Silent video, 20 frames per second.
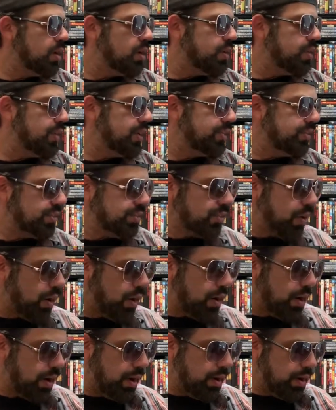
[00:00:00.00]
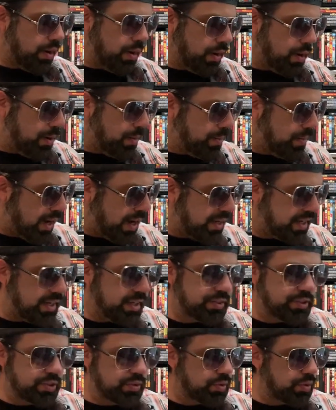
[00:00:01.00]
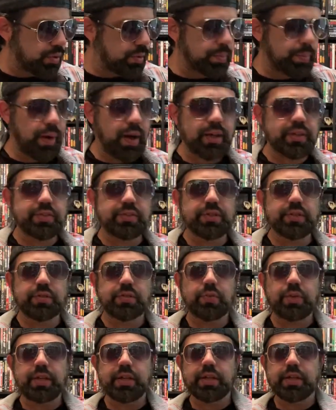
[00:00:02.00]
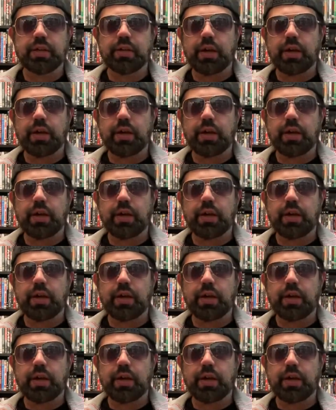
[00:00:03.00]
This is all I need to unbox this week.